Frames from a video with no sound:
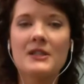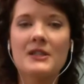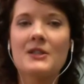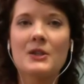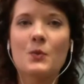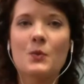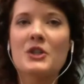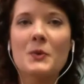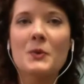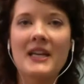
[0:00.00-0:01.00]
There's a
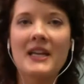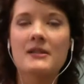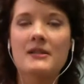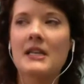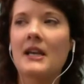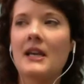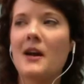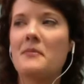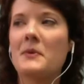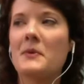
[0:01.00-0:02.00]
ritual in
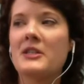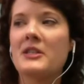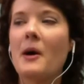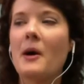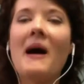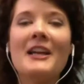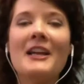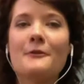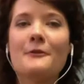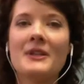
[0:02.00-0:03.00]
counseling that we talk about
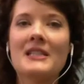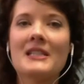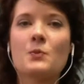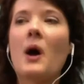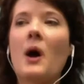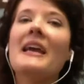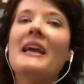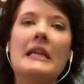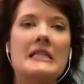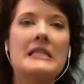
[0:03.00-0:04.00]
mindfulness while
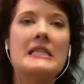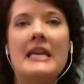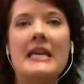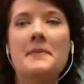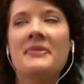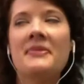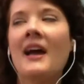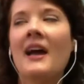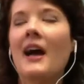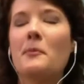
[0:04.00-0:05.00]
making tea,
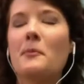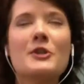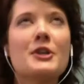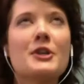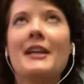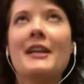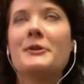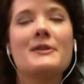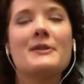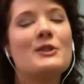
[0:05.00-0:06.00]
which
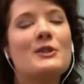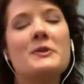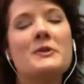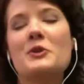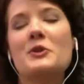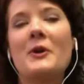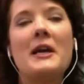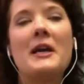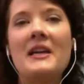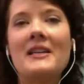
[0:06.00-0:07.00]
I know sounds so
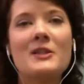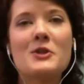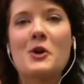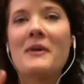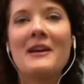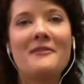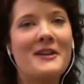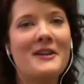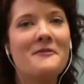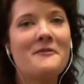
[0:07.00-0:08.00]
super hippie, so don't
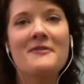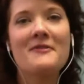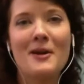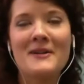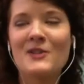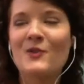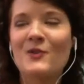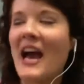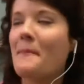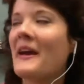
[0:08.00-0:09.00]
make fun of
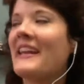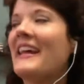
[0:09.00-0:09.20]
therapists for that.